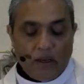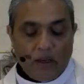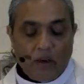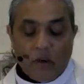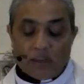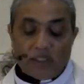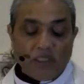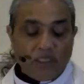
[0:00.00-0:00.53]

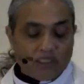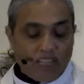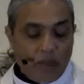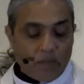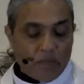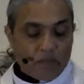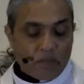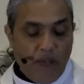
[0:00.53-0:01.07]
All that the
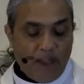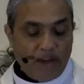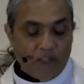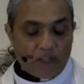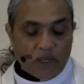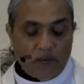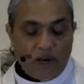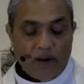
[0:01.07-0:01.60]
disciples
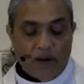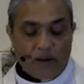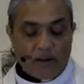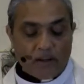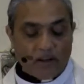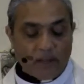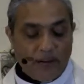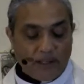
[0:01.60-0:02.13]
manage
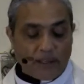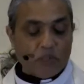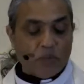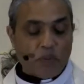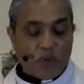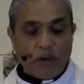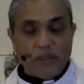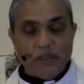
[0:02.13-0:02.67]
are, at this
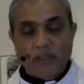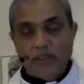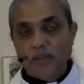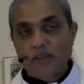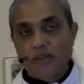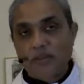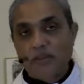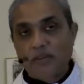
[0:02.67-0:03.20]
point,
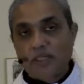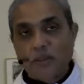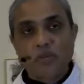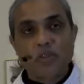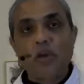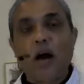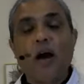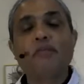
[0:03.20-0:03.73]
some
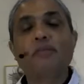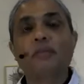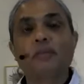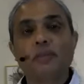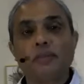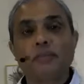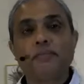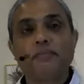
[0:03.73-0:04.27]

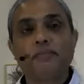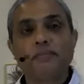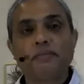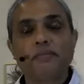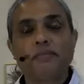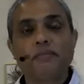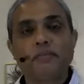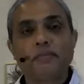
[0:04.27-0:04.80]
scoffs.
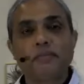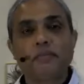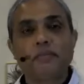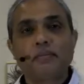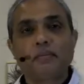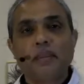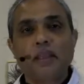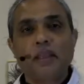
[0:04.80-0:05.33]

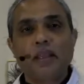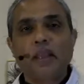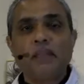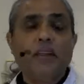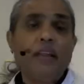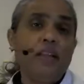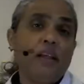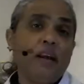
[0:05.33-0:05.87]

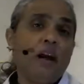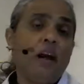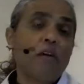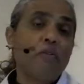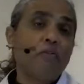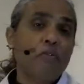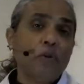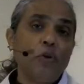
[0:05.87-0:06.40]
And then there are
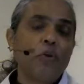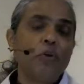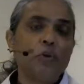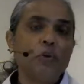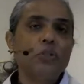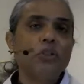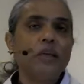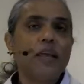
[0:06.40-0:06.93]
a few
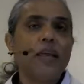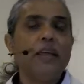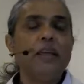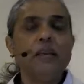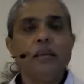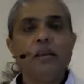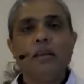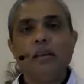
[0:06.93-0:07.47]
who
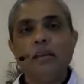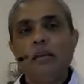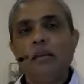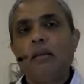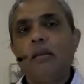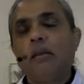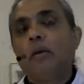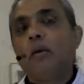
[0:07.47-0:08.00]
say,
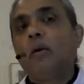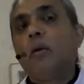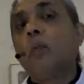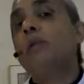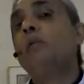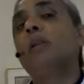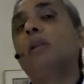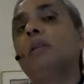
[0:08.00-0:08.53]

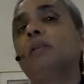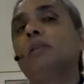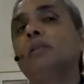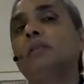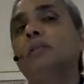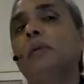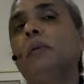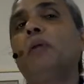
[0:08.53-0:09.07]
we
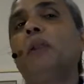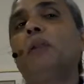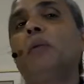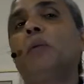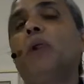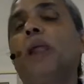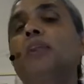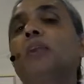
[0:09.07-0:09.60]

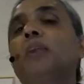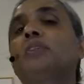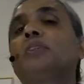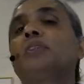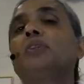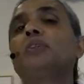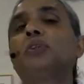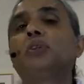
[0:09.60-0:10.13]
would like to
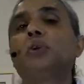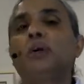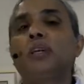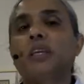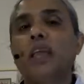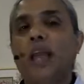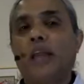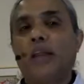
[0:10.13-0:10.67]
listen to you
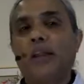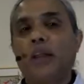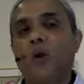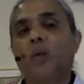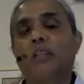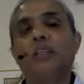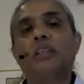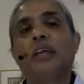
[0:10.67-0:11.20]
again. Now,
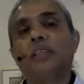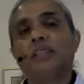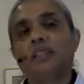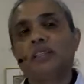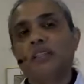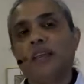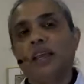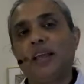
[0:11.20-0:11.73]
whether that
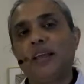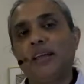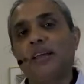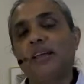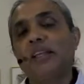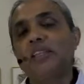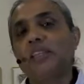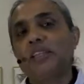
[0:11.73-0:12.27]
is an
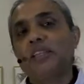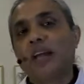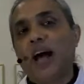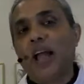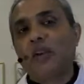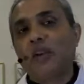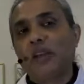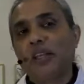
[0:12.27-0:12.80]
earnest
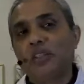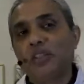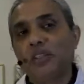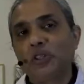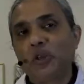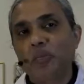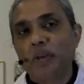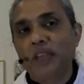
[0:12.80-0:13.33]
desire to
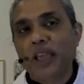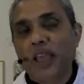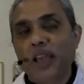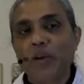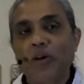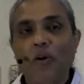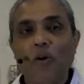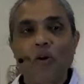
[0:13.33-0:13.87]
listen to him
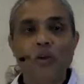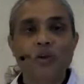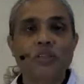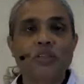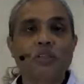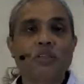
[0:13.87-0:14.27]
again or